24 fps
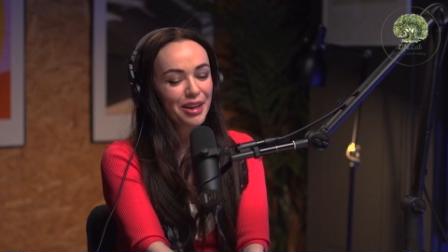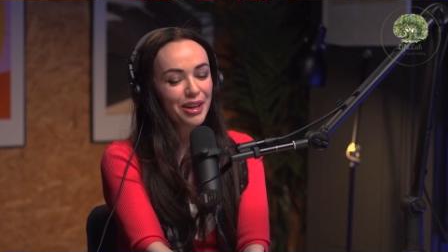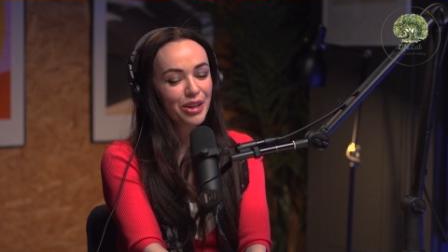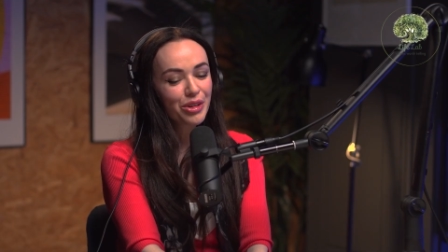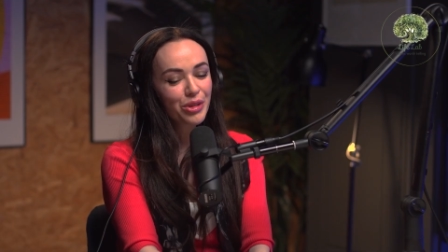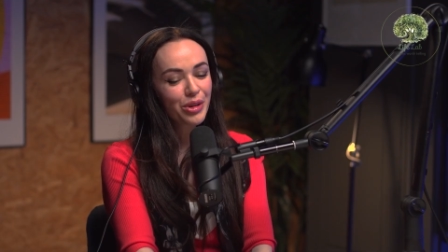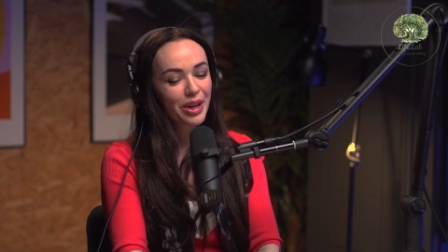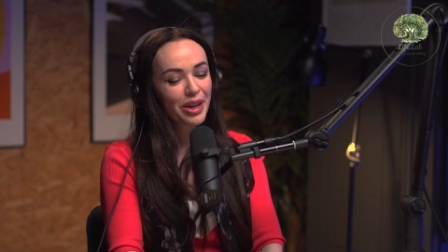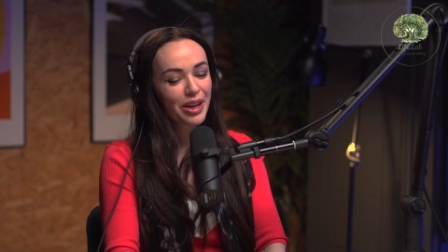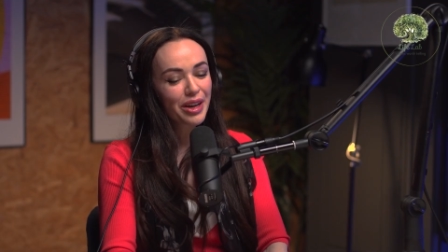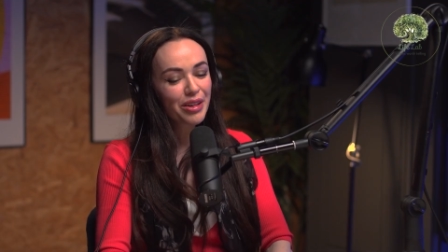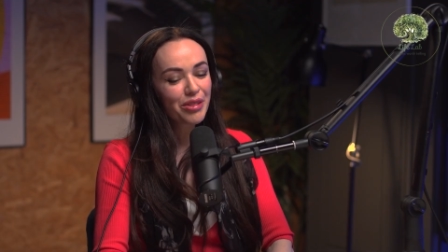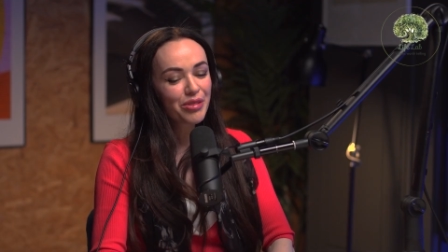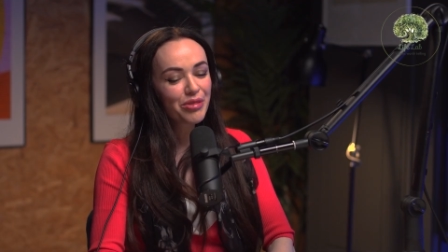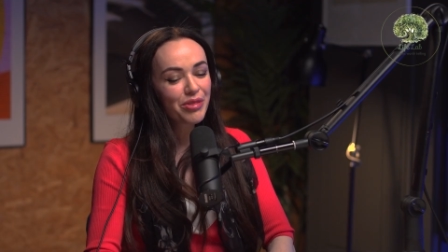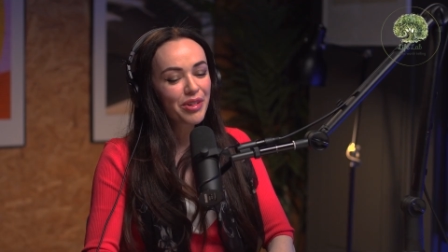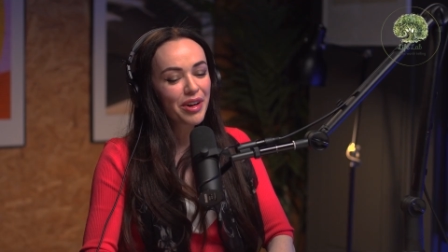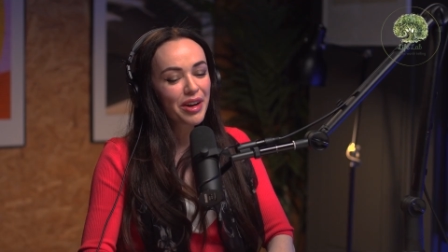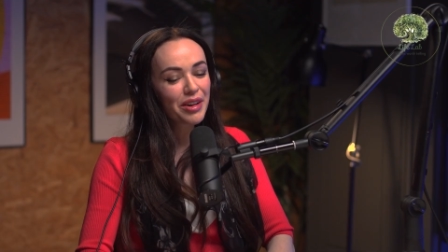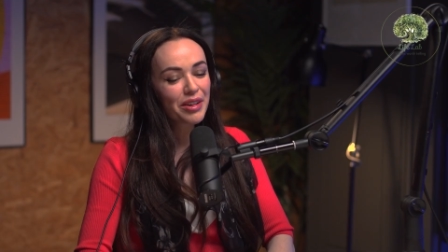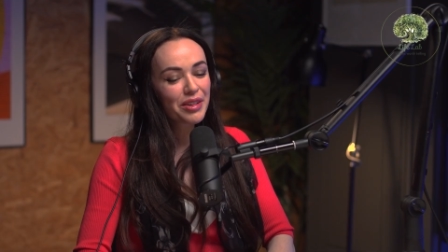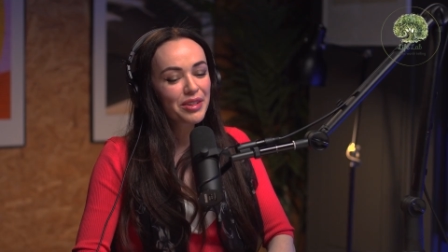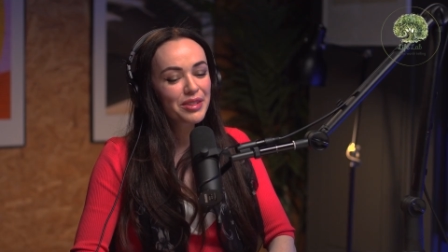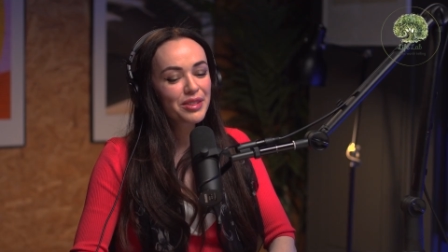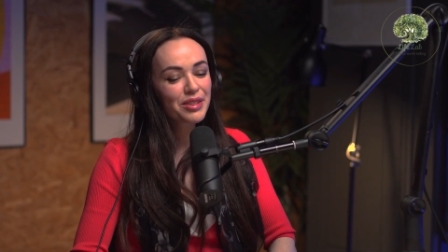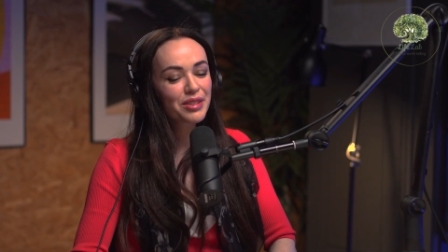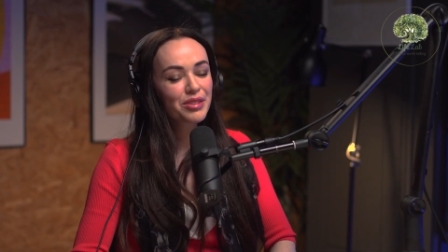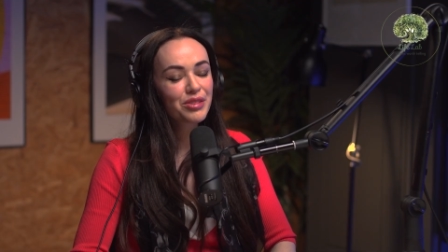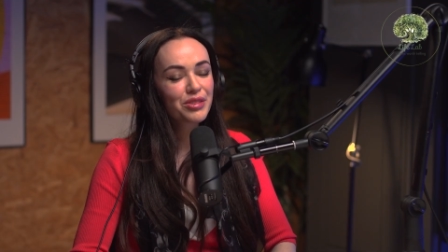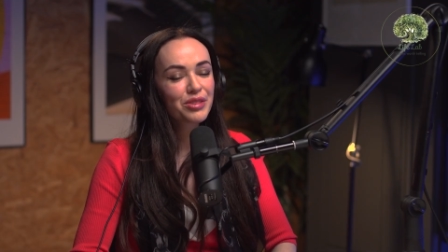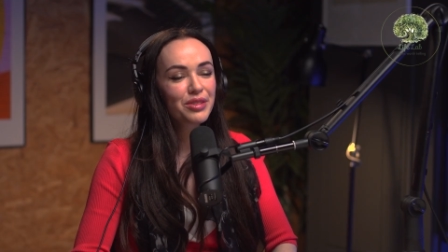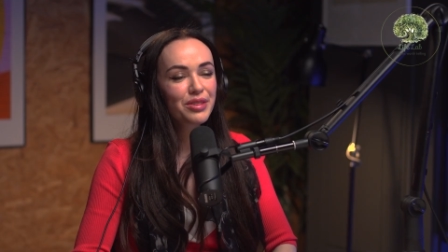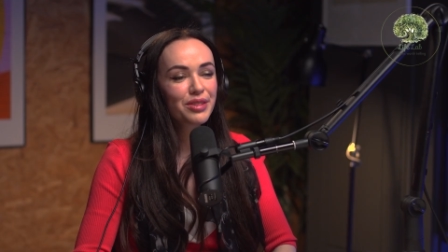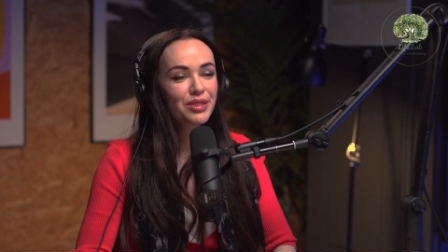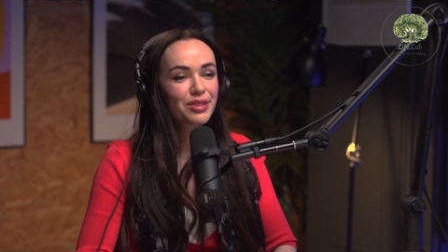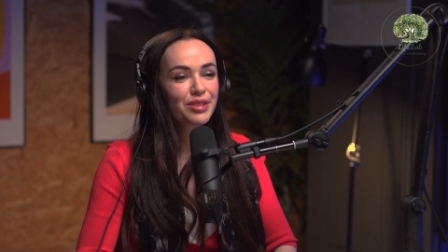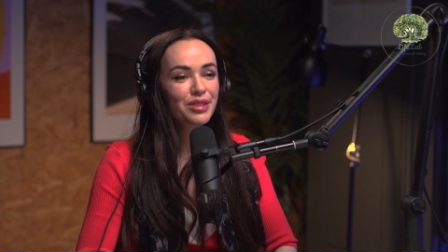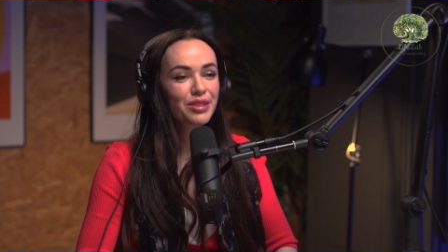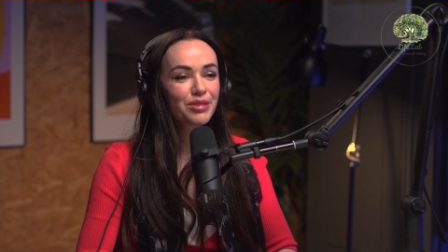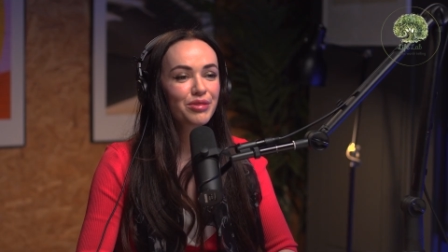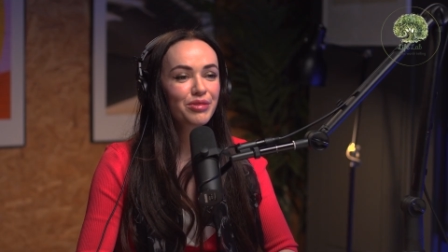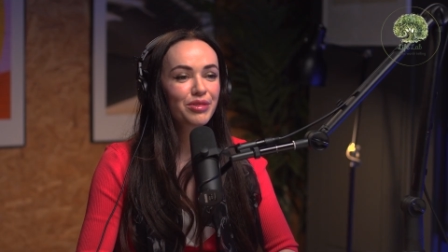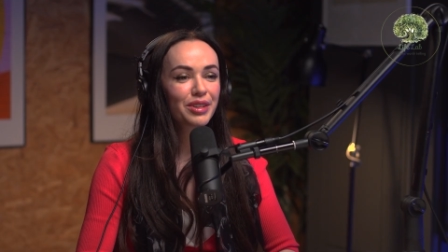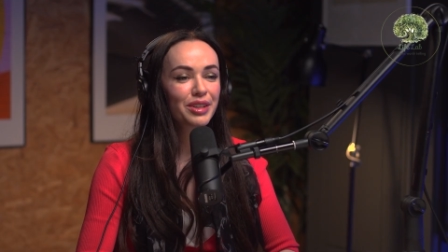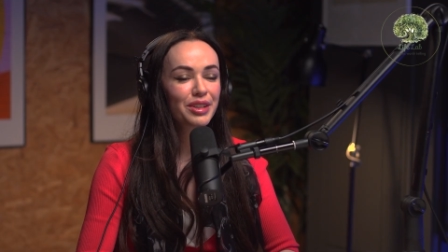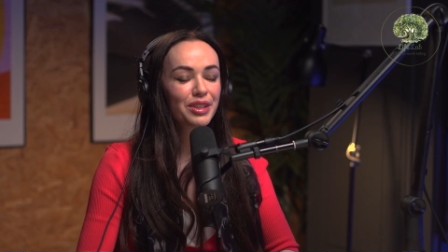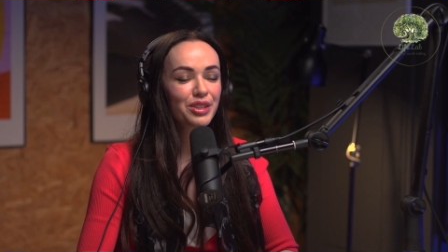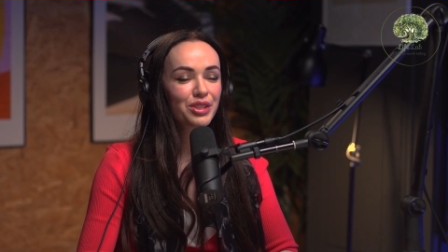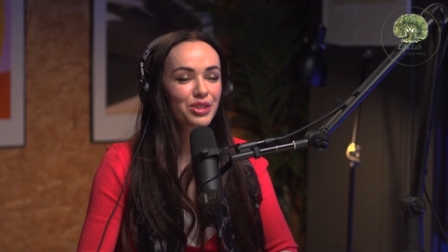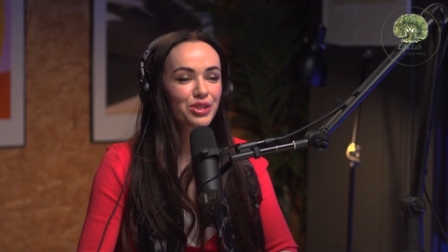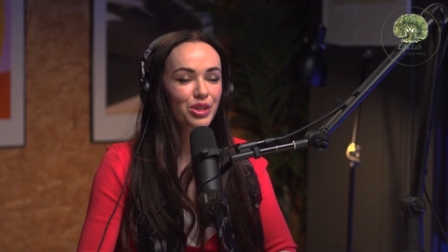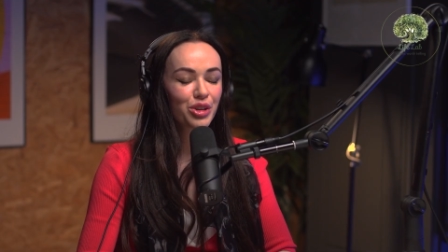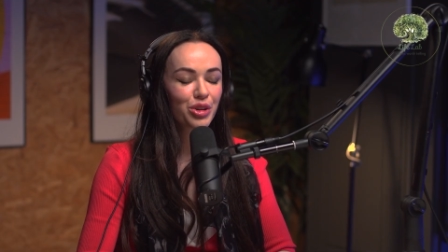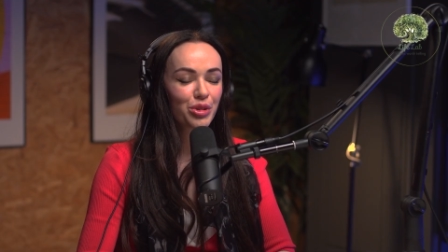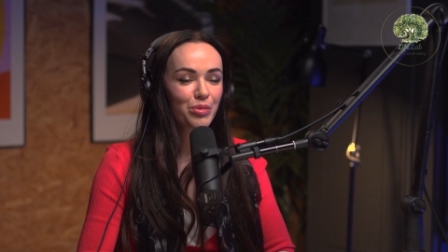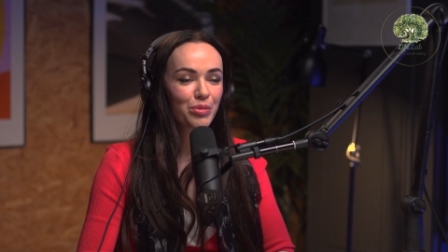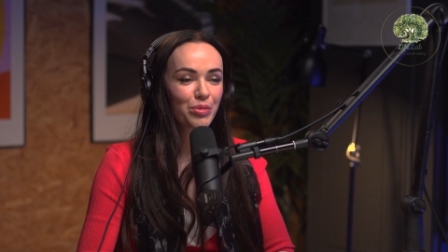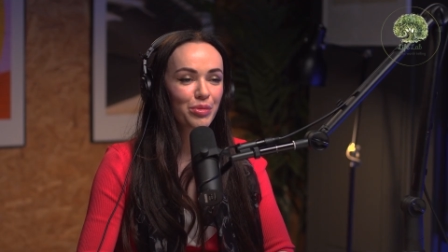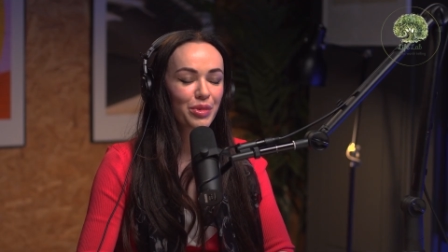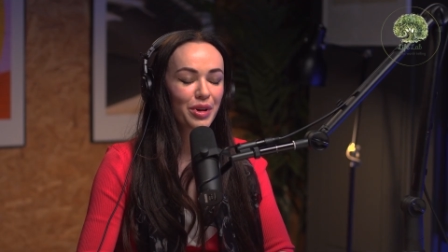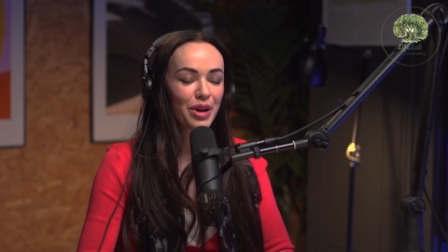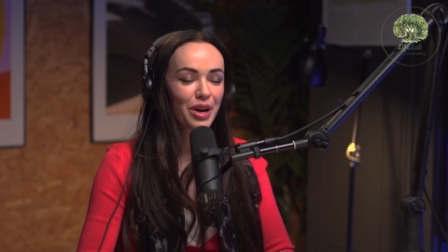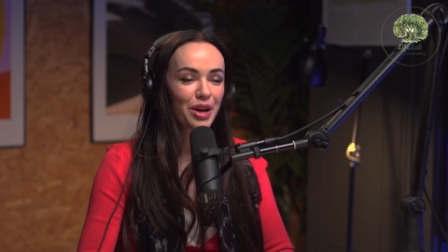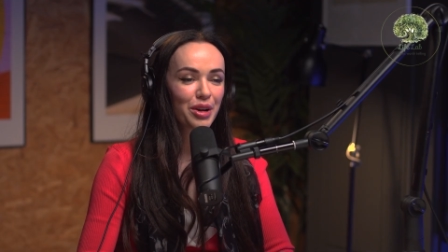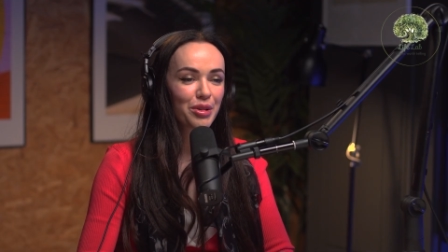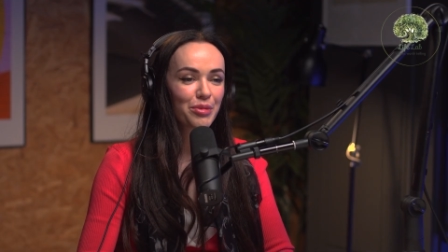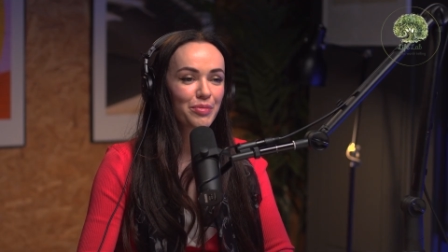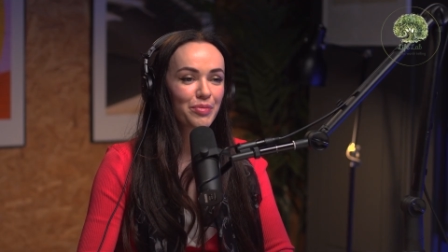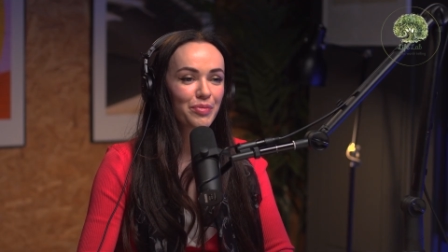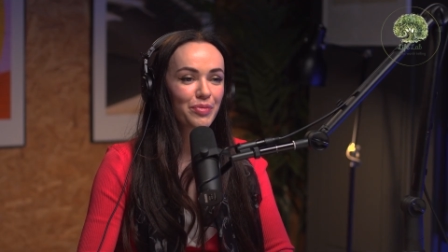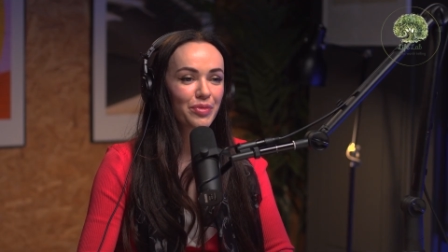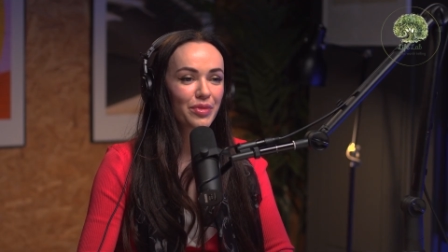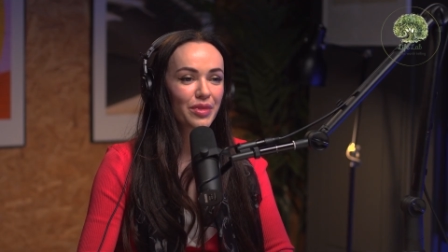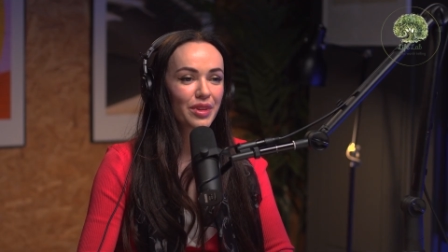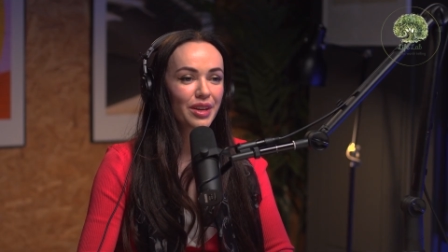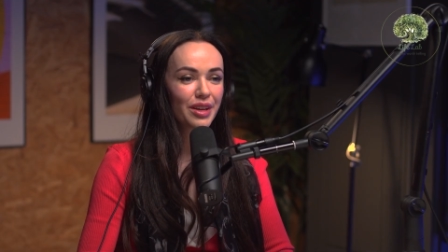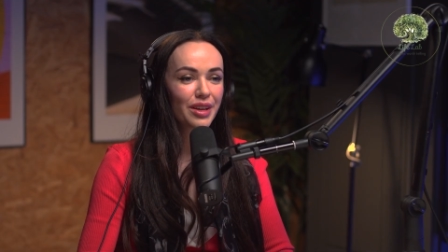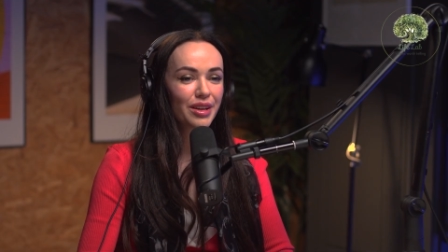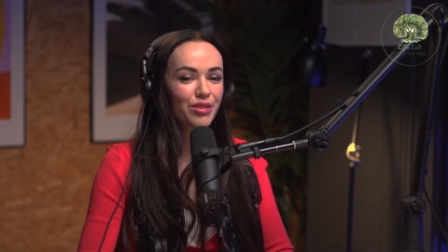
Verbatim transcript: okay and Fares just to finish up um,